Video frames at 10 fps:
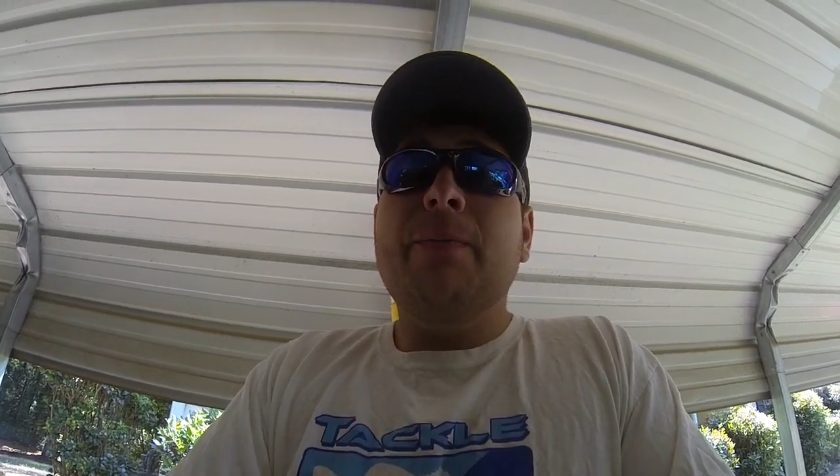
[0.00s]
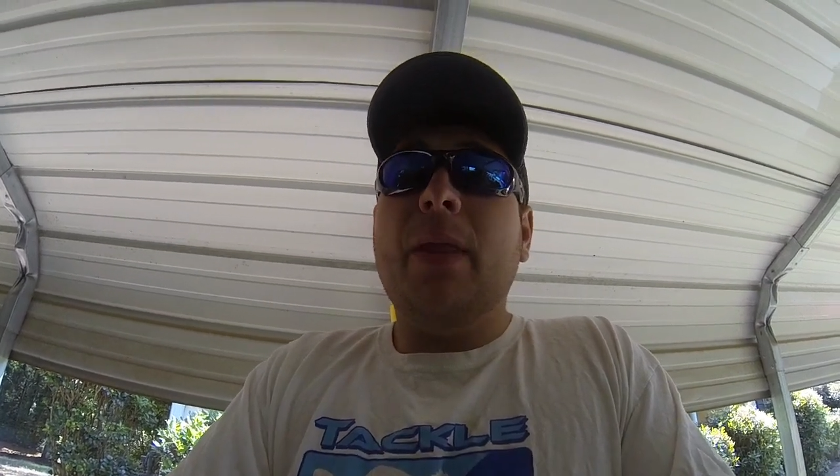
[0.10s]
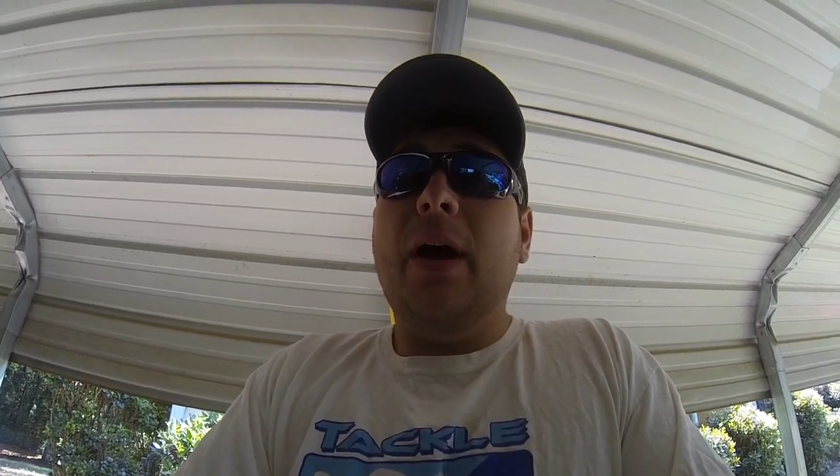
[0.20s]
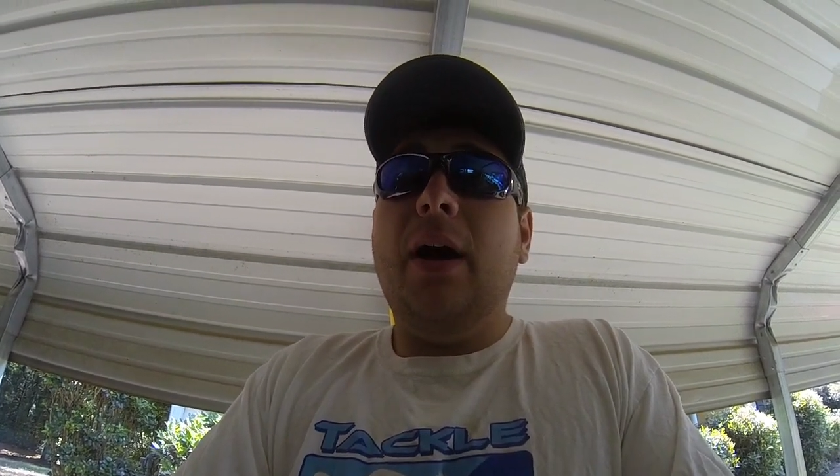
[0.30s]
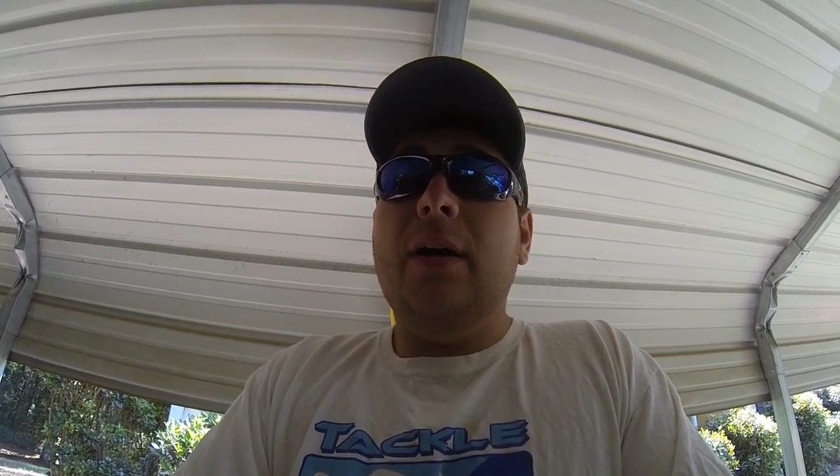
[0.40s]

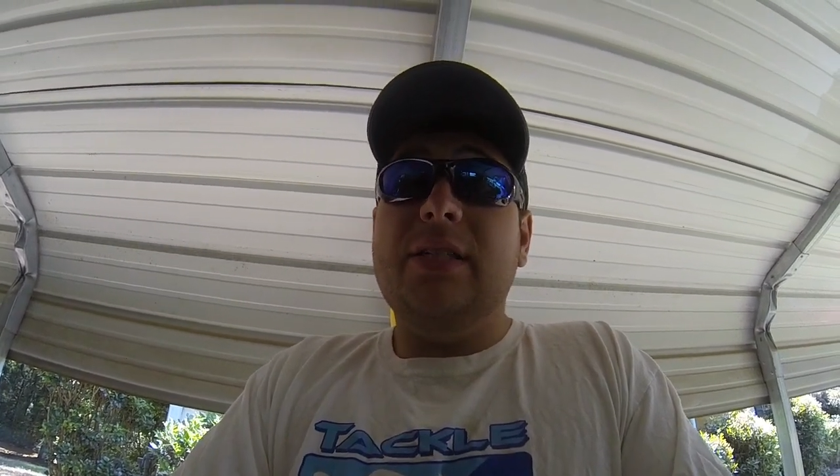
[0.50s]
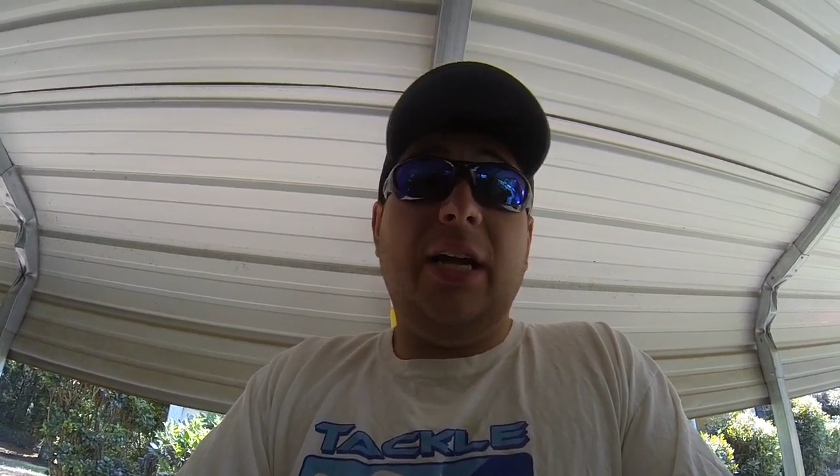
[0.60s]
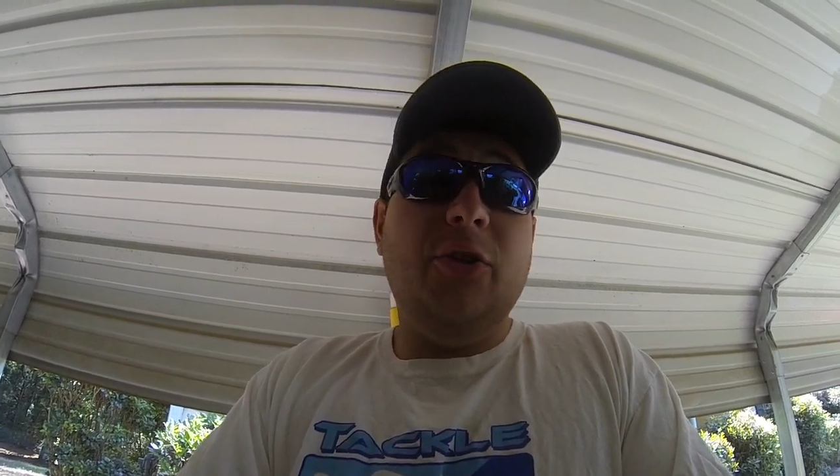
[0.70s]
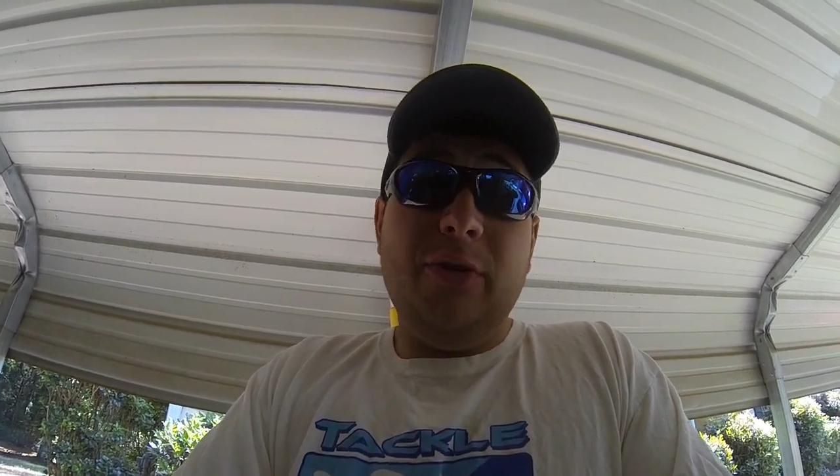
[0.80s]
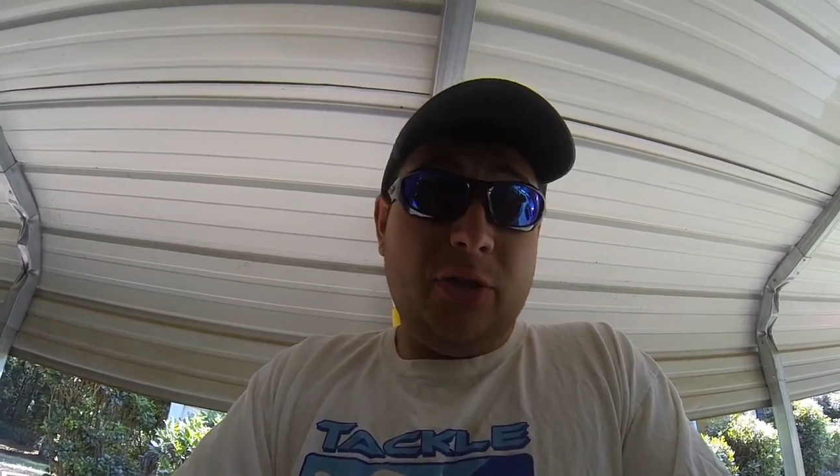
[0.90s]
because
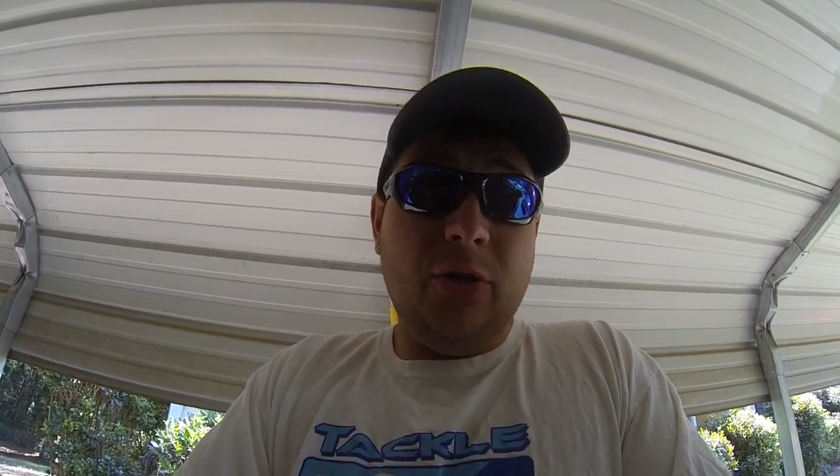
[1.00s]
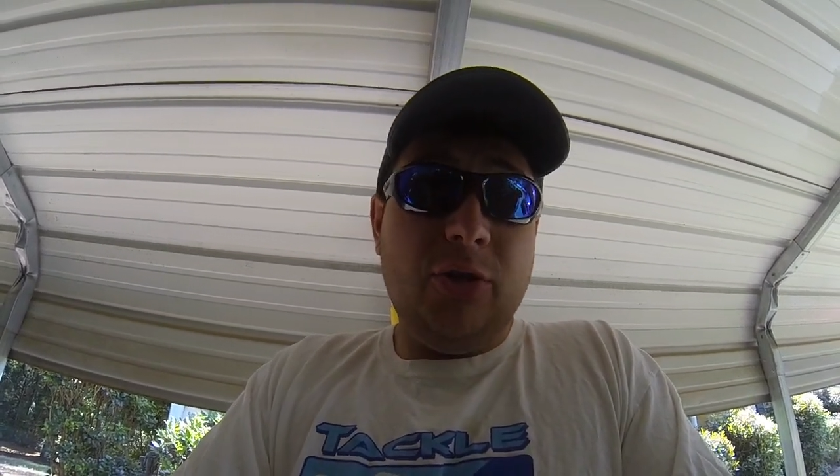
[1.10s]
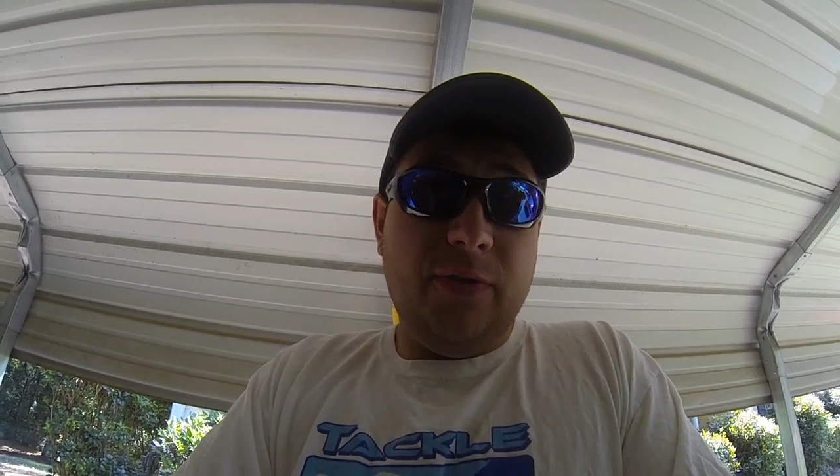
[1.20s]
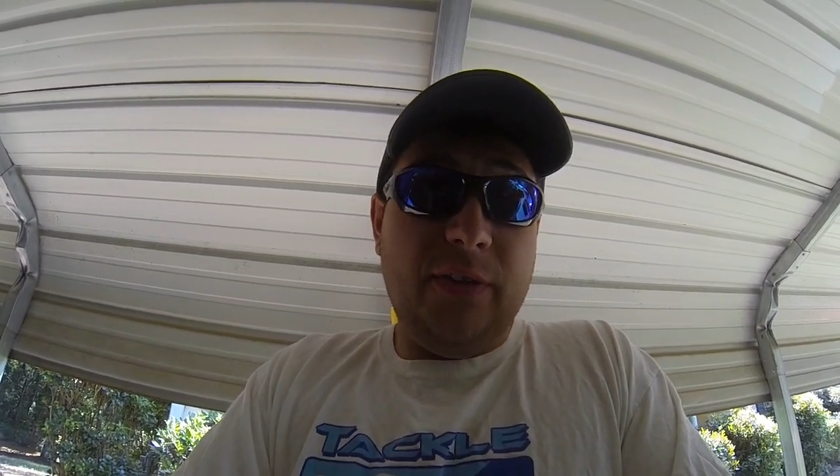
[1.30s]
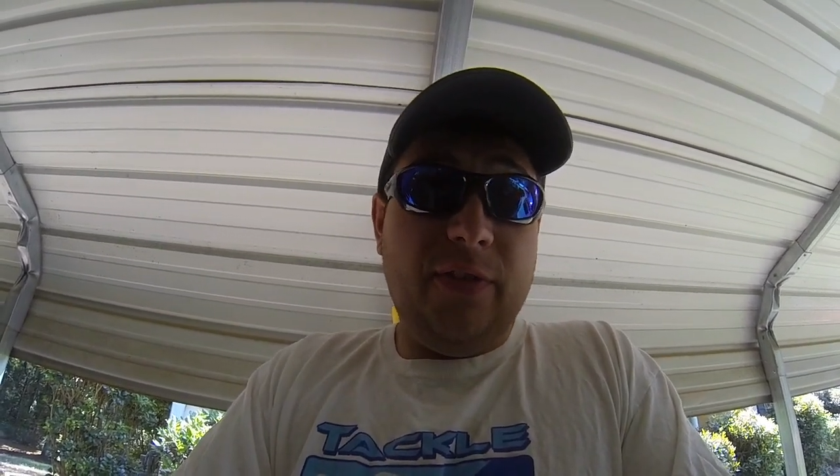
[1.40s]
I do
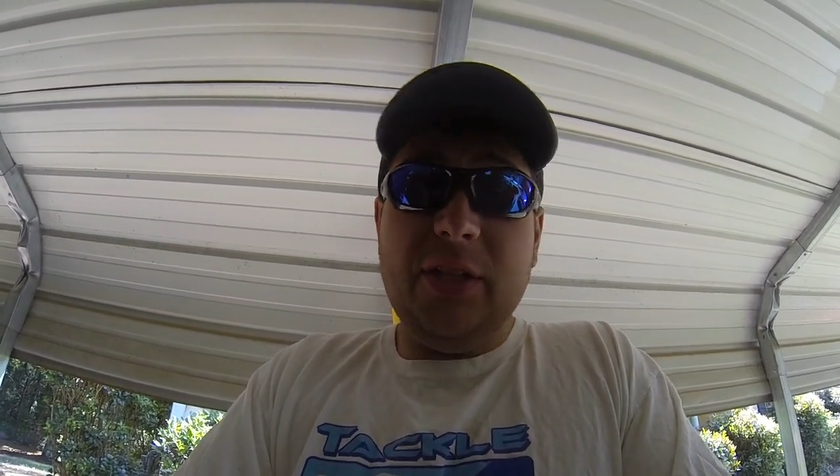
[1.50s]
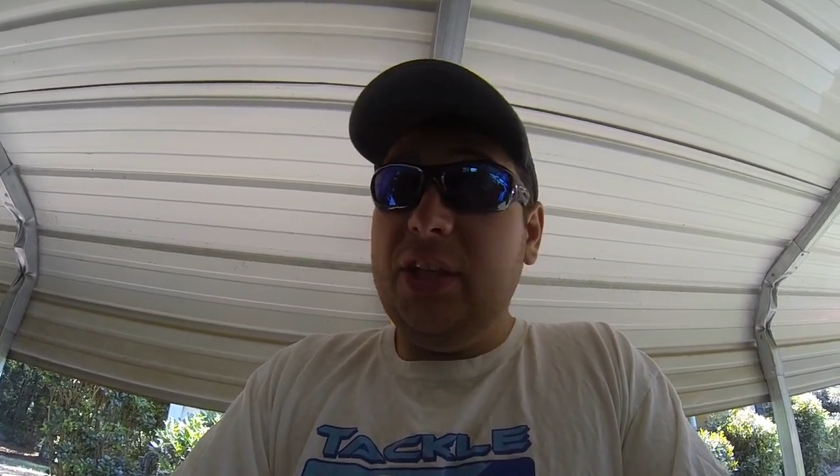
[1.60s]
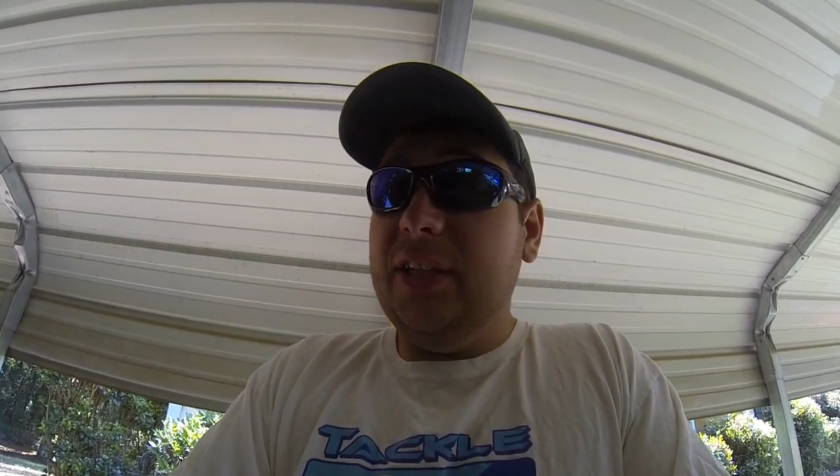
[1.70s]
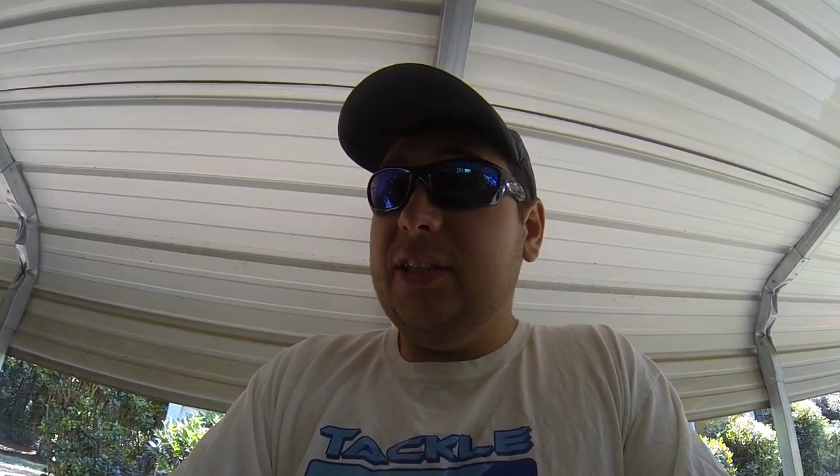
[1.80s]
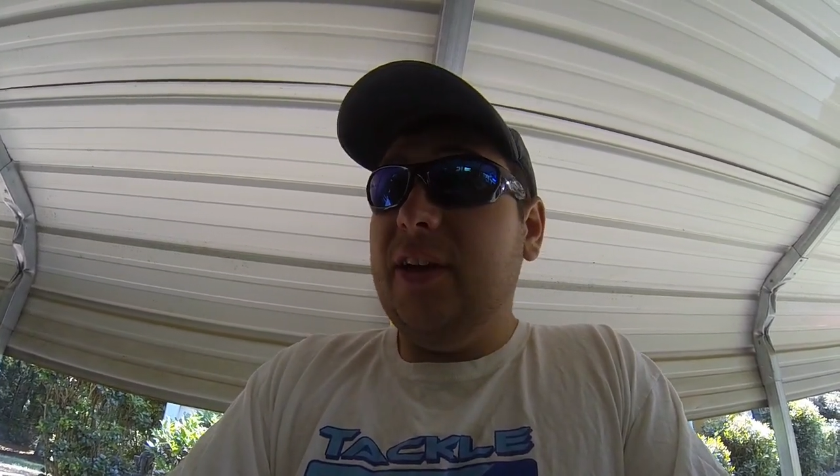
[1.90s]
exclusively
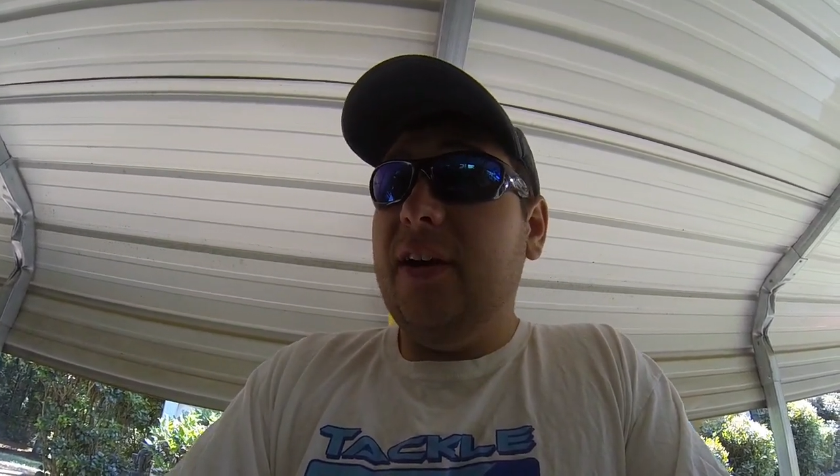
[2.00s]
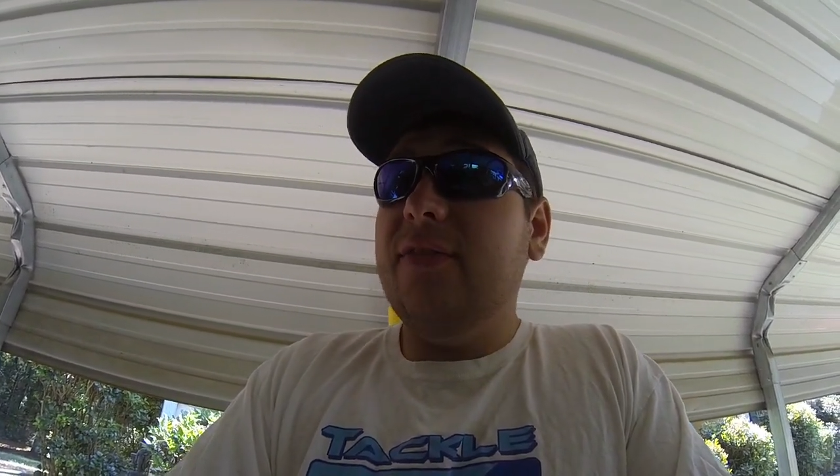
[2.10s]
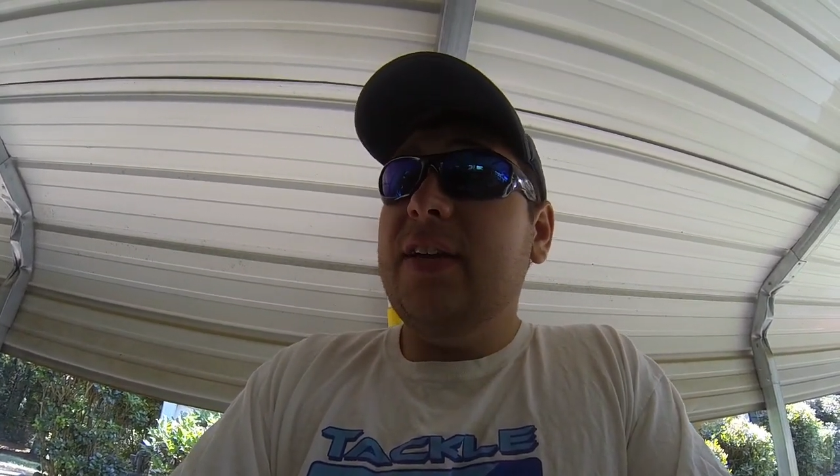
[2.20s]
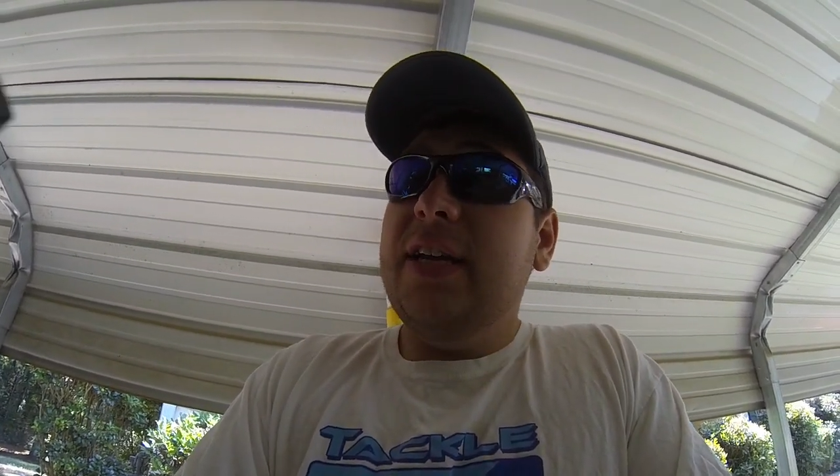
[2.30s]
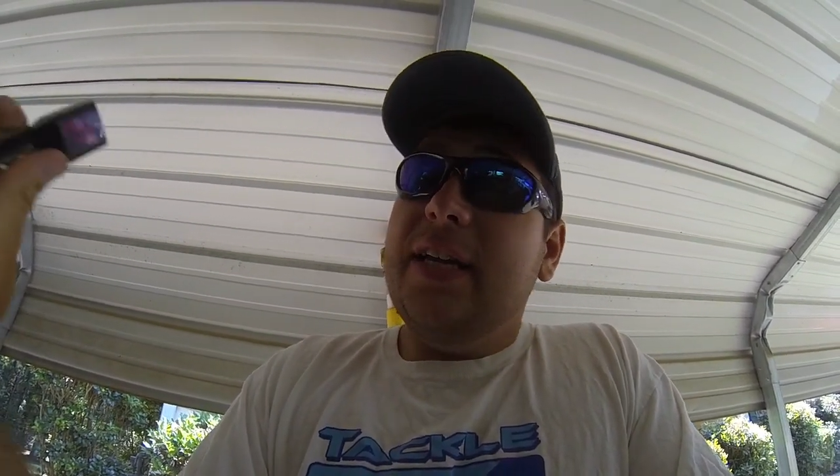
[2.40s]
fishing stuff,